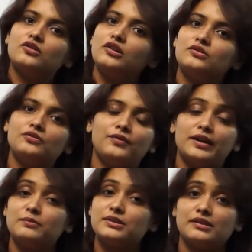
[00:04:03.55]
going to
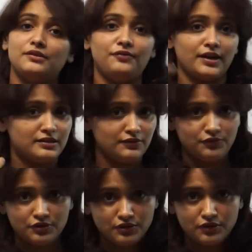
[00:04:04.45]
very much effective
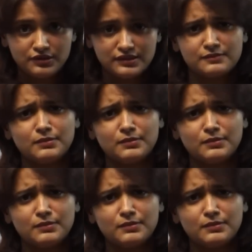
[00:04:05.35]
for the audience,